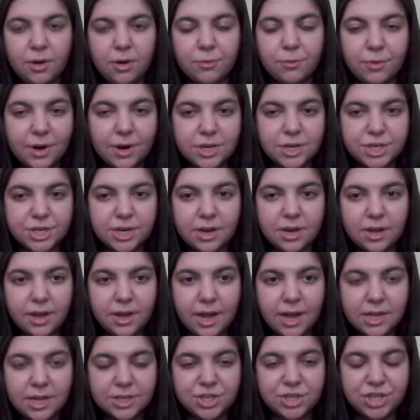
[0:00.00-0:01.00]
Russia
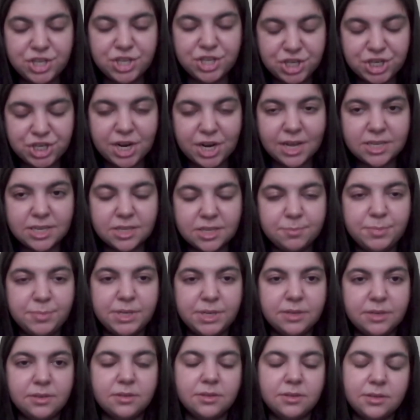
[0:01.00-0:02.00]
has just
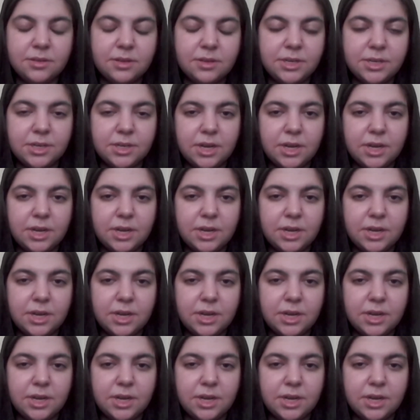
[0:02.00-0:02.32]
been